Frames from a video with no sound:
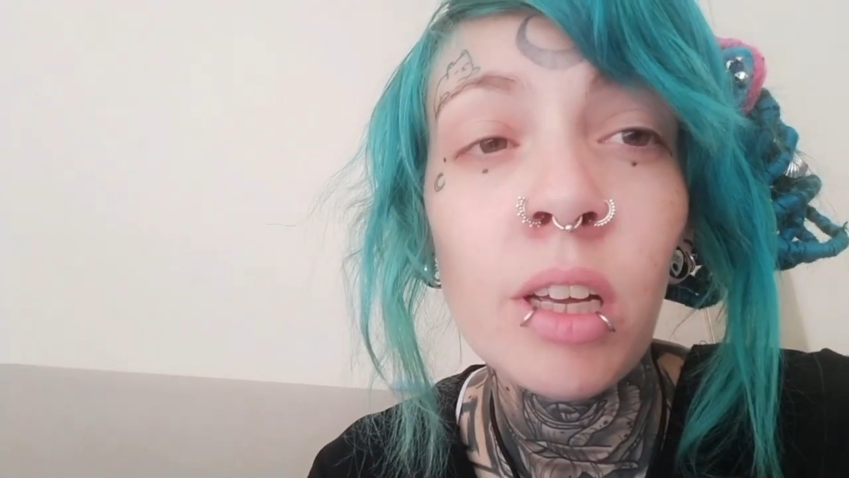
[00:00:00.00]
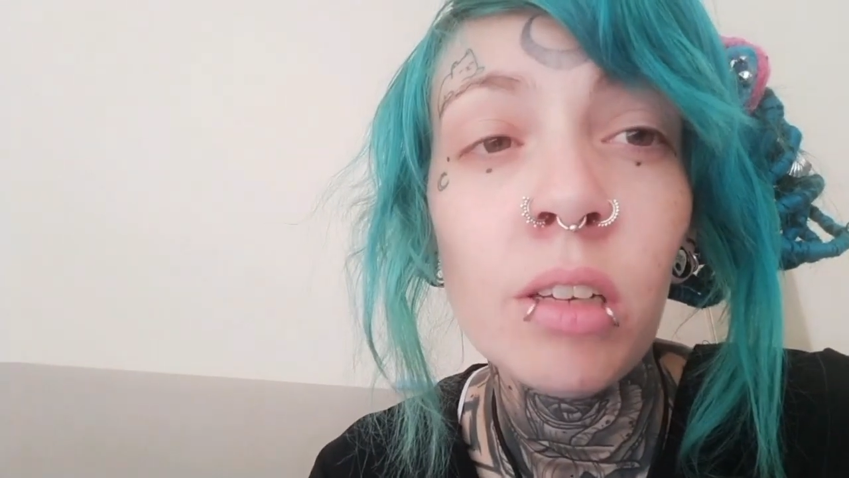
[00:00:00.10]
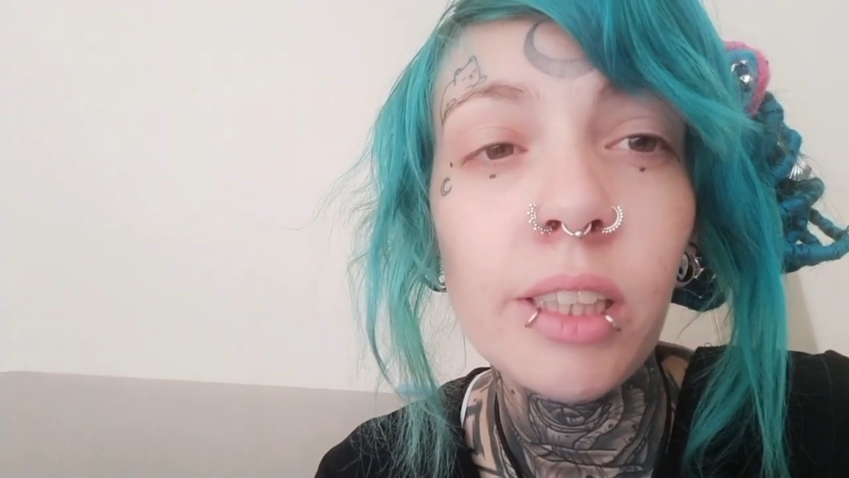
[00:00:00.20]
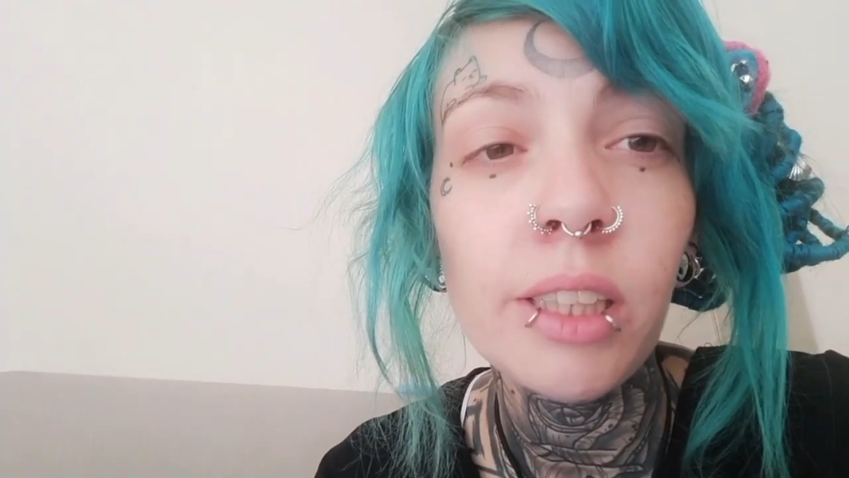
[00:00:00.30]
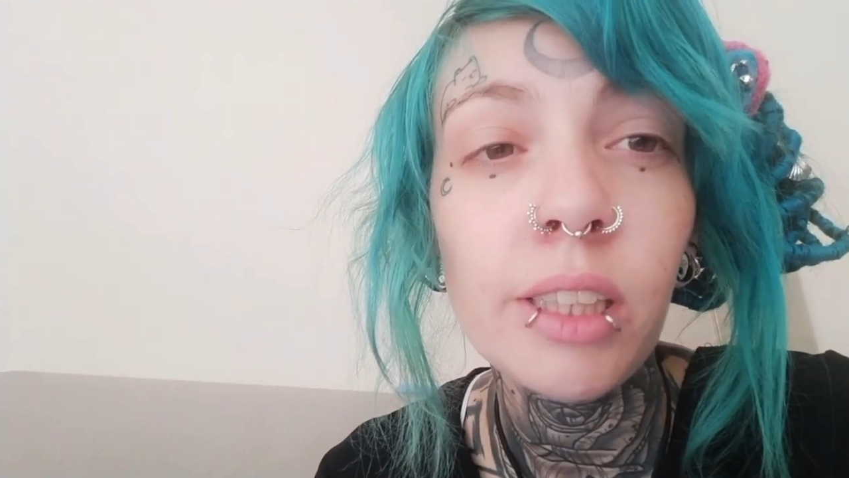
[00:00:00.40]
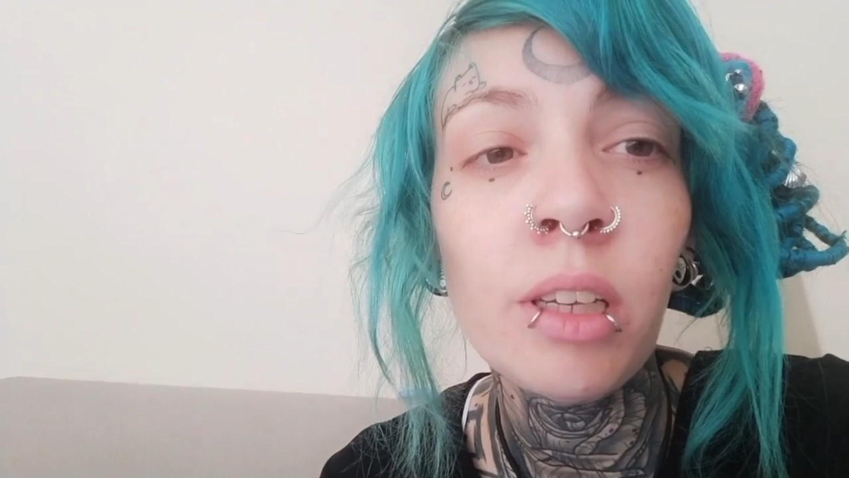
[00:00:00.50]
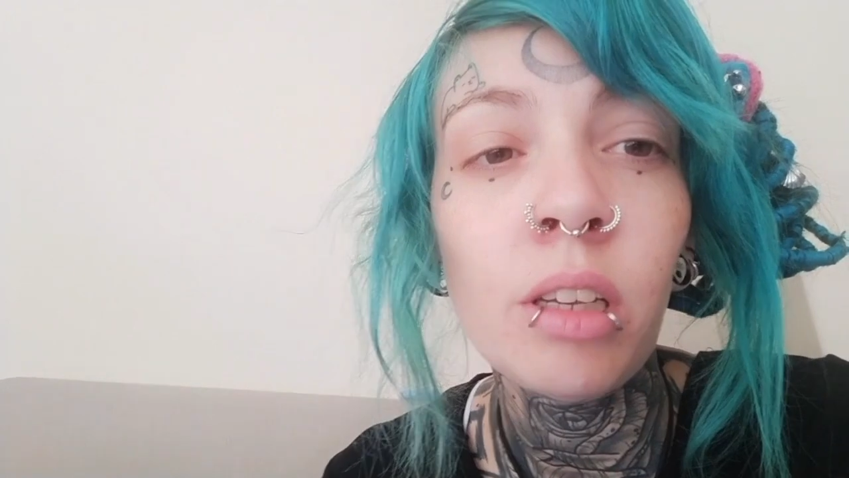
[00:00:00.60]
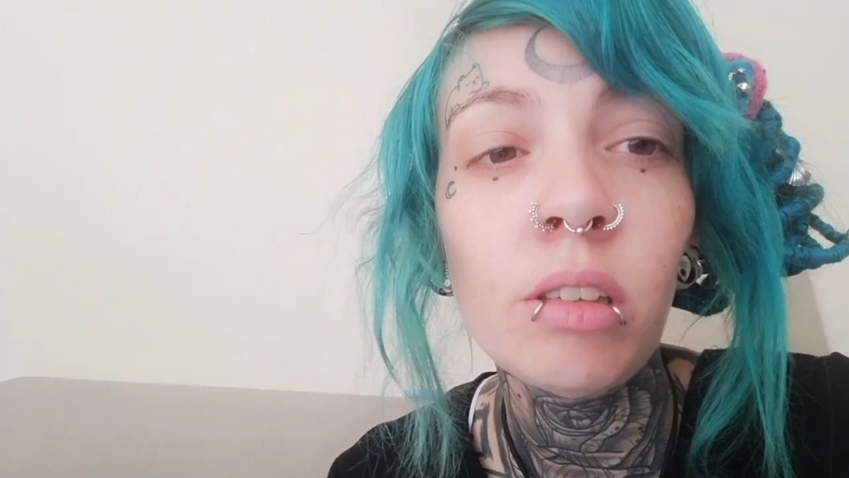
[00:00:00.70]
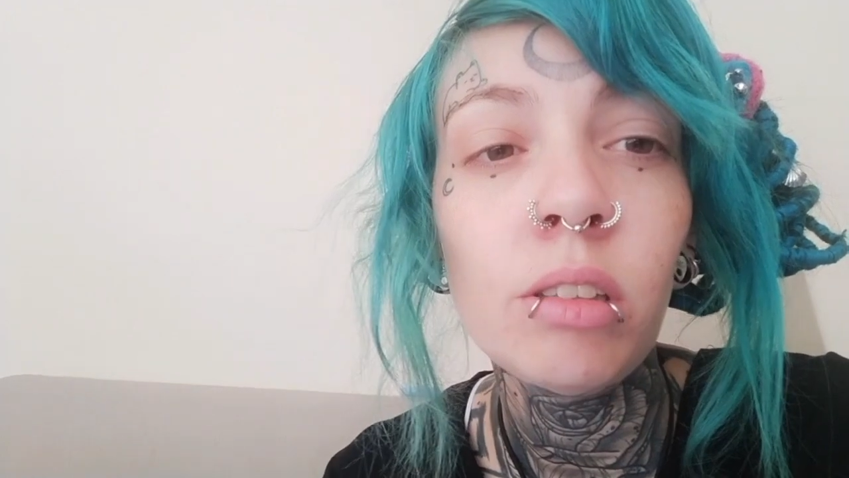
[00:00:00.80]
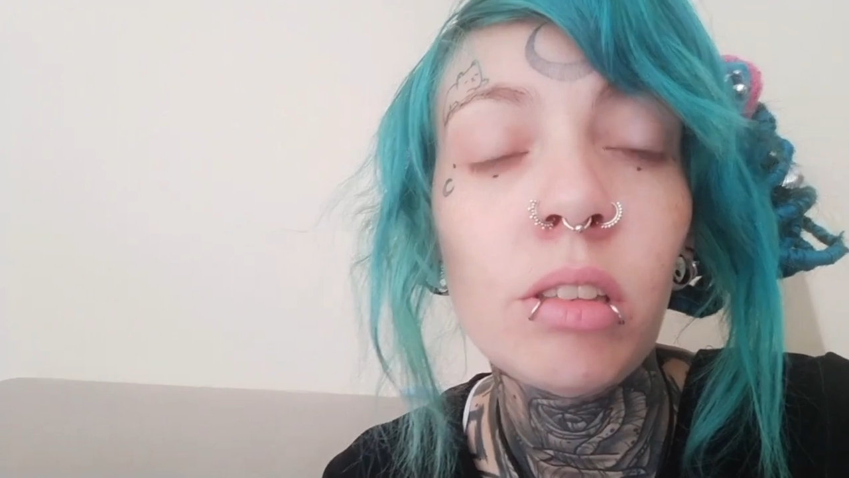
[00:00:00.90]
to keep
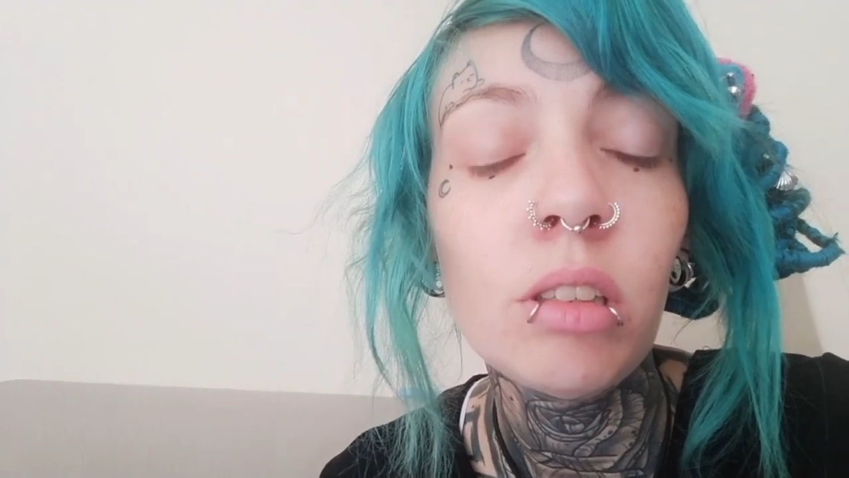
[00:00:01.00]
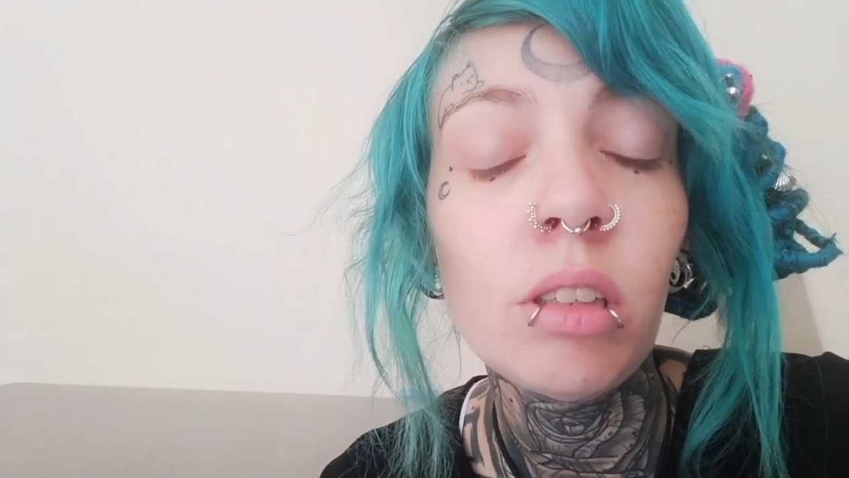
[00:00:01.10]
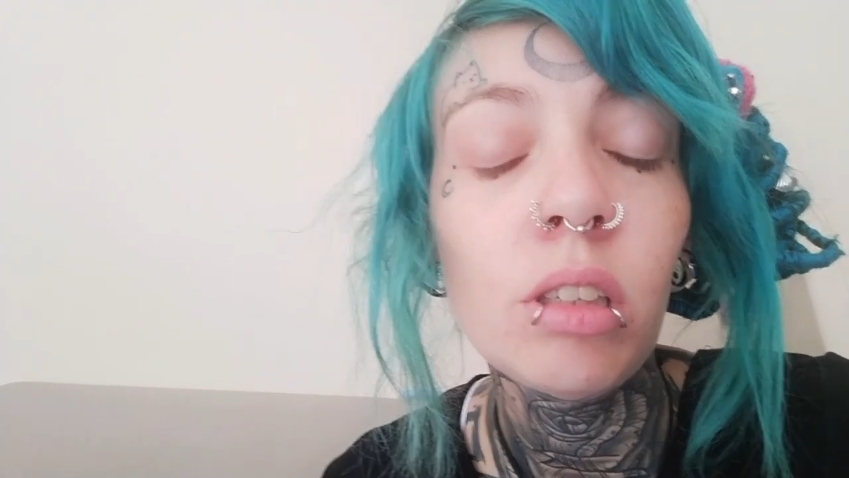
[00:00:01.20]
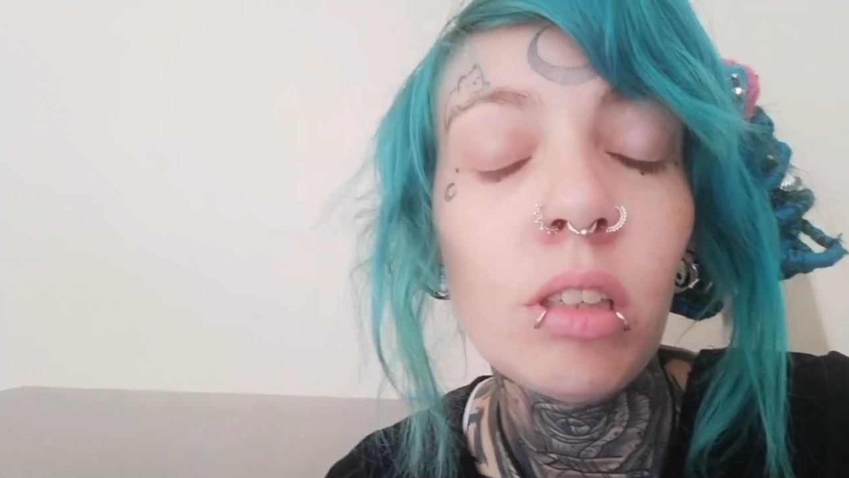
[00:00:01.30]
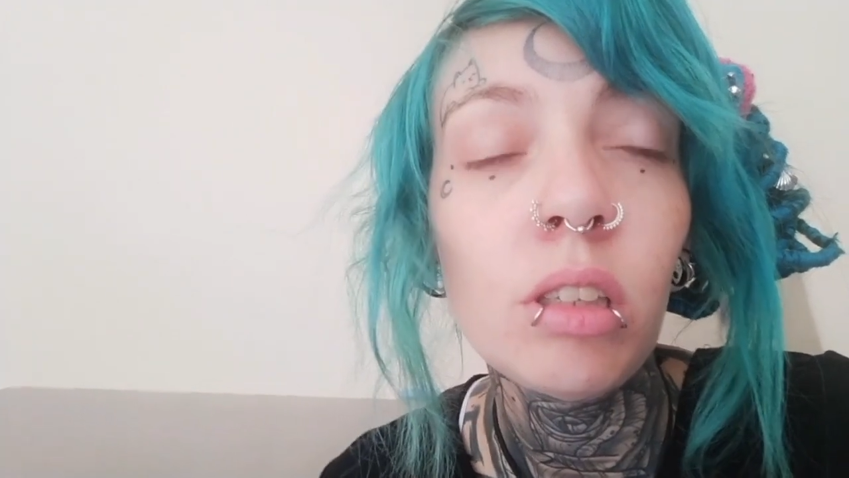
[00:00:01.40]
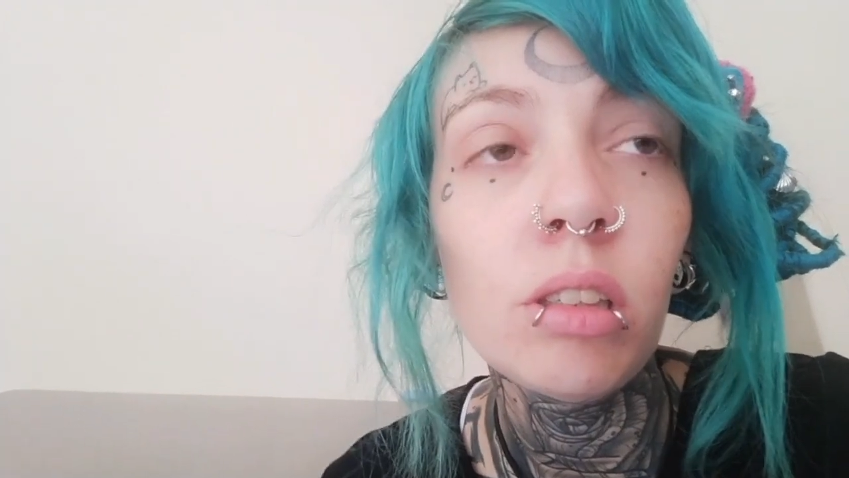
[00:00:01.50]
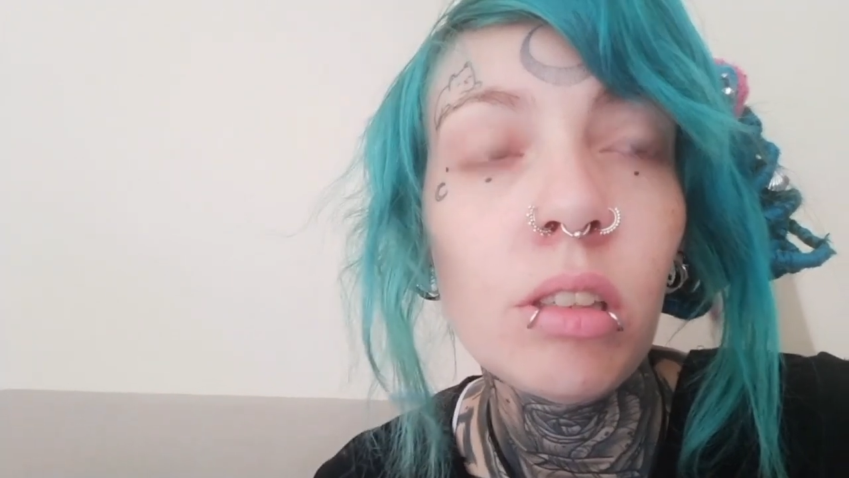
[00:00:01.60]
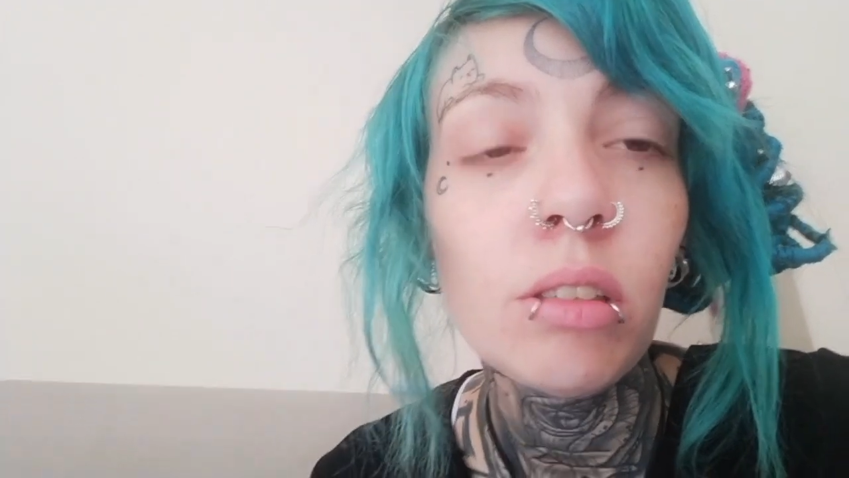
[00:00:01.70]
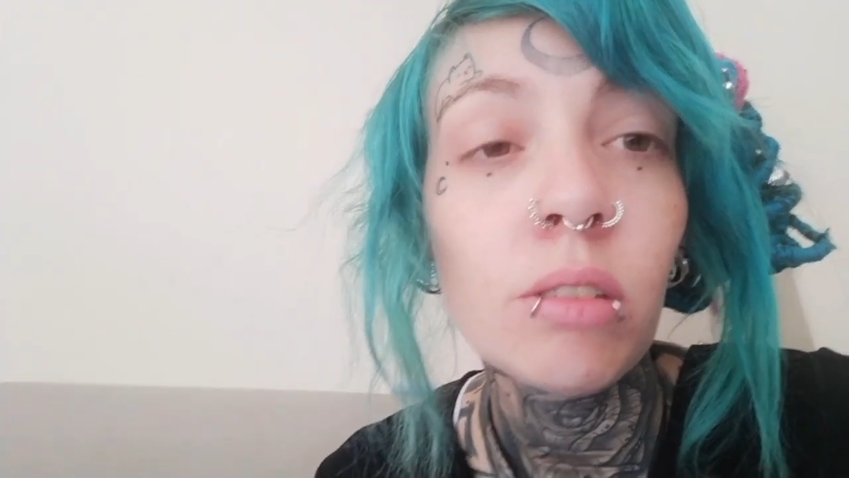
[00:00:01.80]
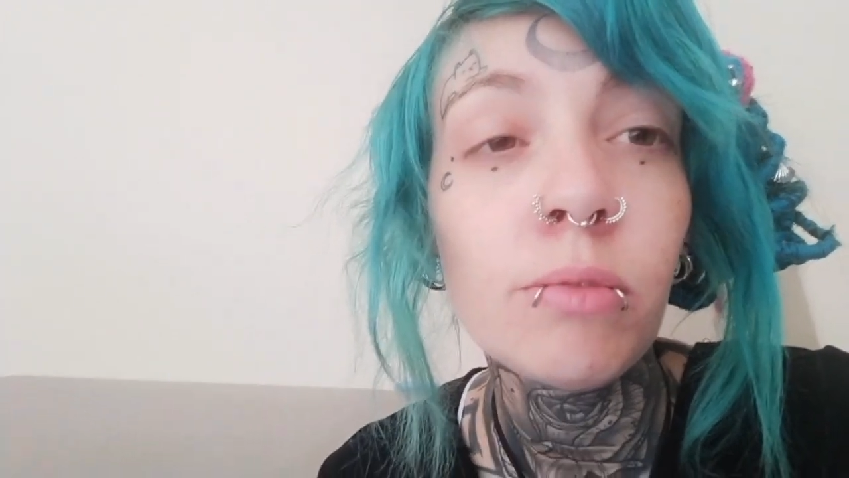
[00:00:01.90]

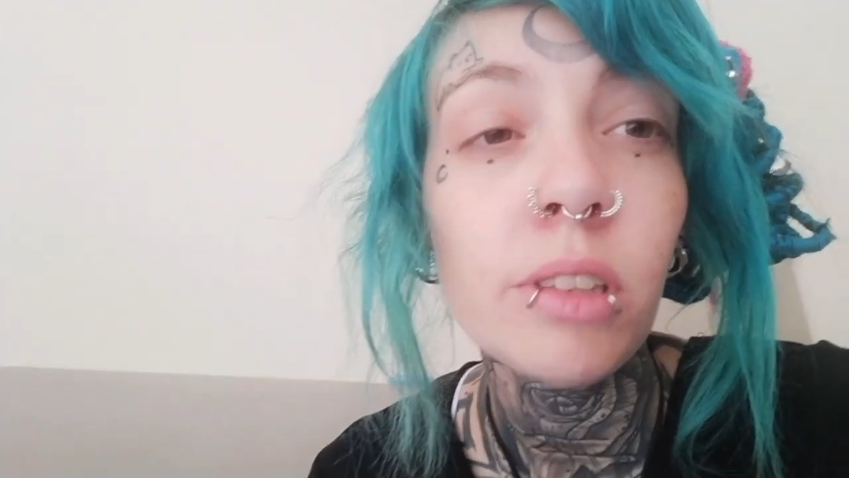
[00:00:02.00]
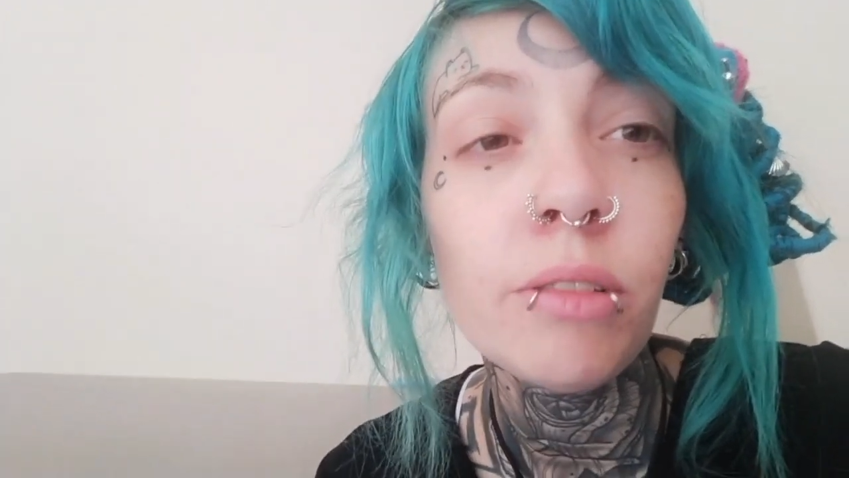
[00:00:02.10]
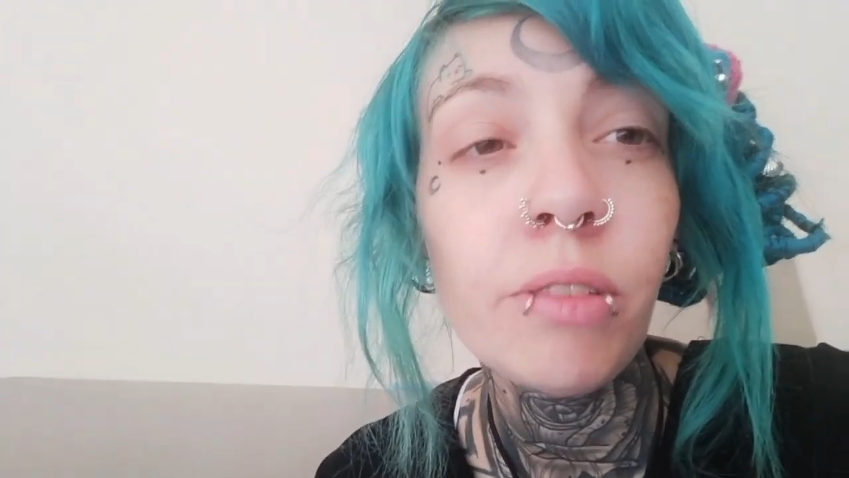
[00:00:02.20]
myself